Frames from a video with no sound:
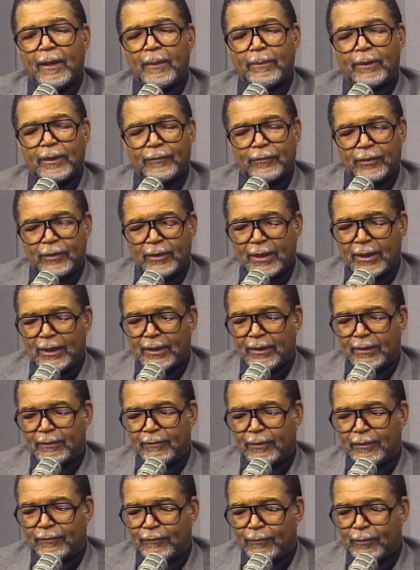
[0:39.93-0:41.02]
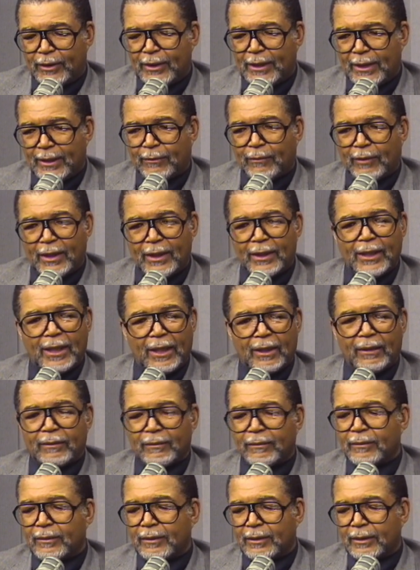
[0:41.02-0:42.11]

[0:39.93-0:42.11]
But if we had right now